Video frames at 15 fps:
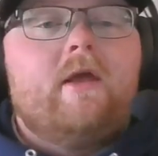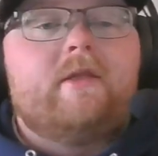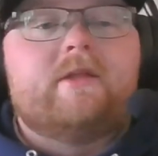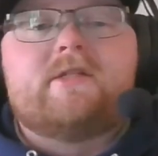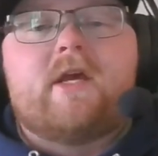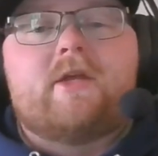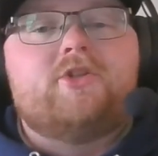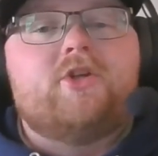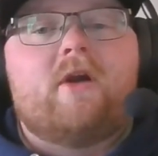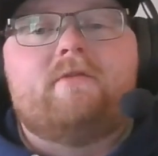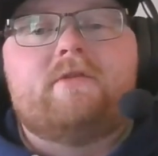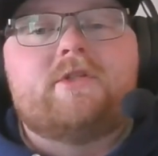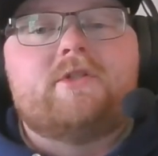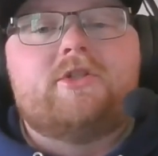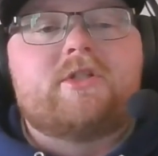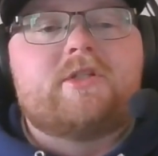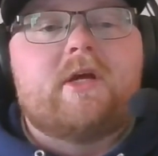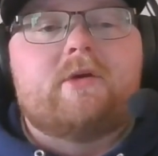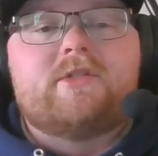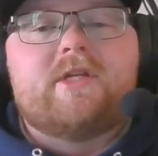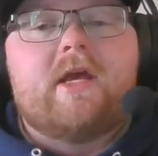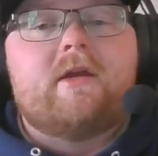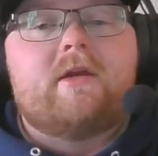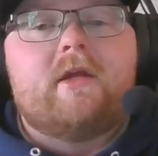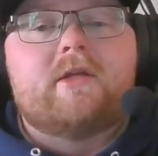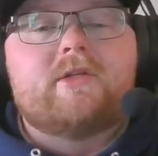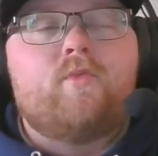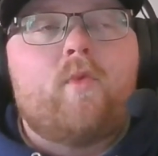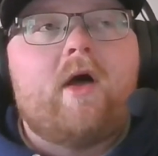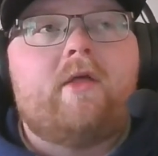And then Seth Jarvis is just outstanding
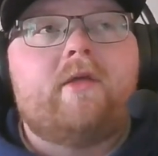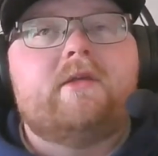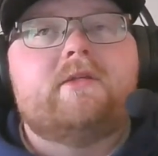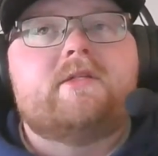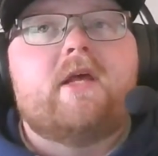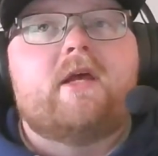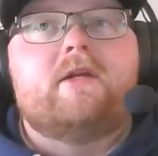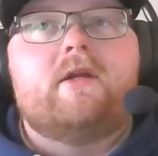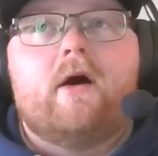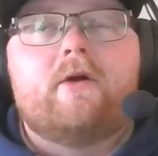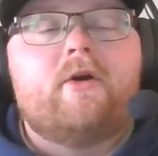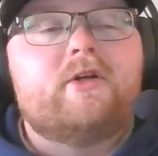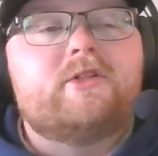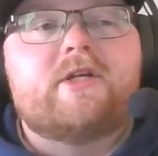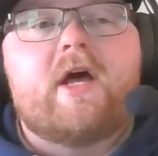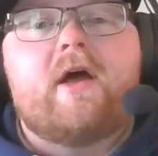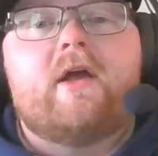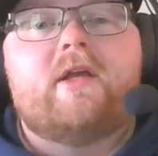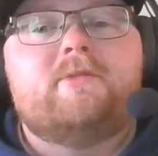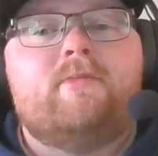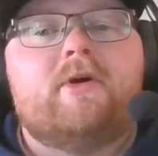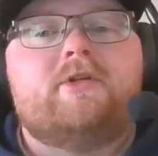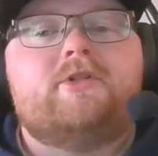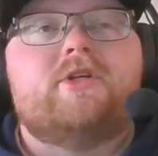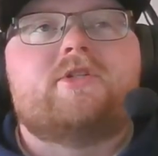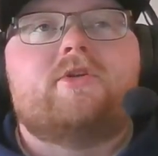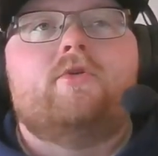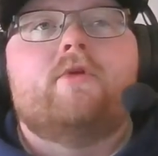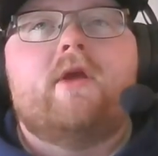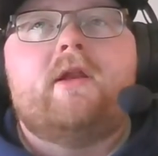as well. He's that undersized but
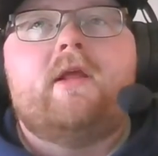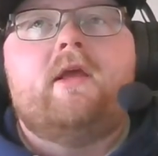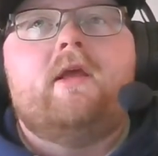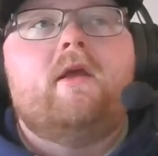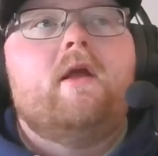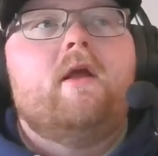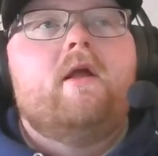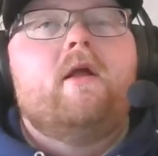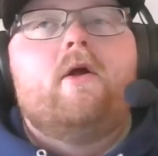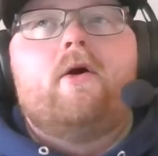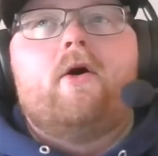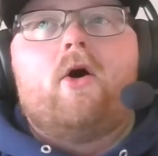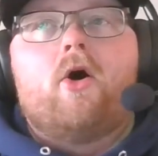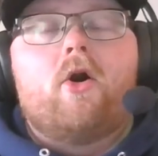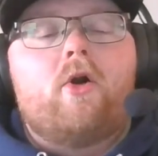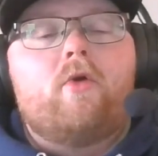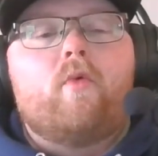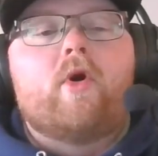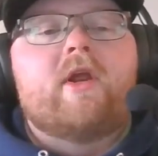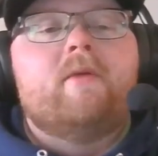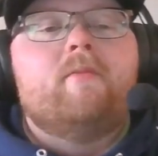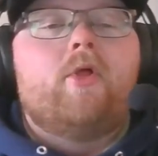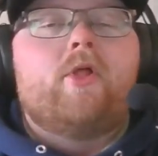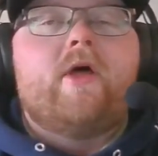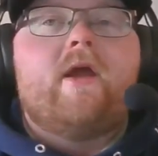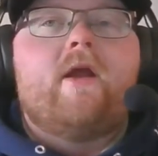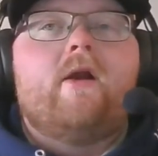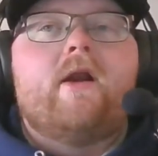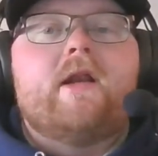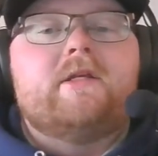just gritty, hard-working
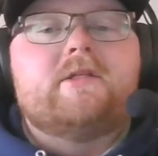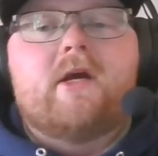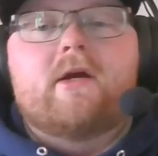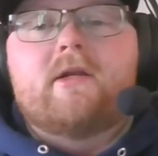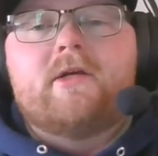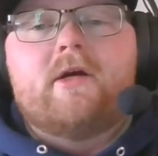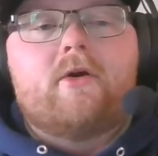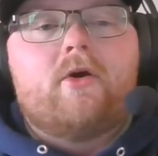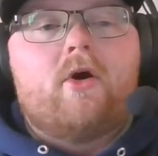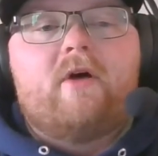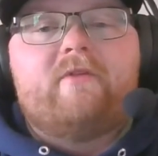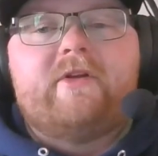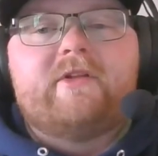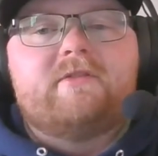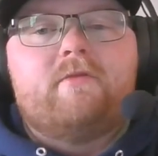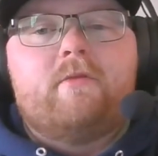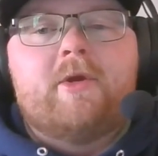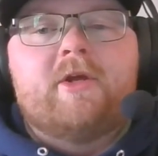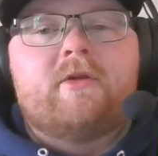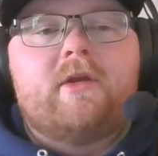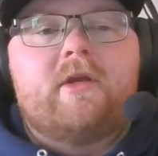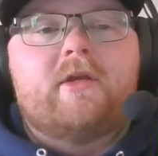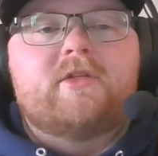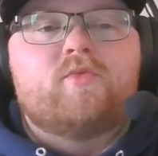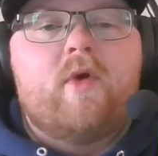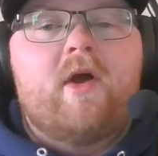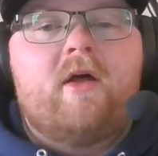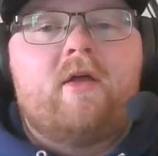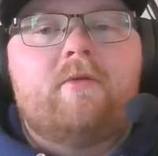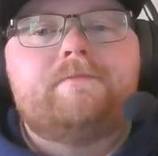player, and he's got a ton of offensive ability as
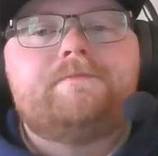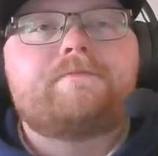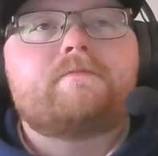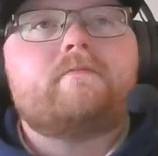well.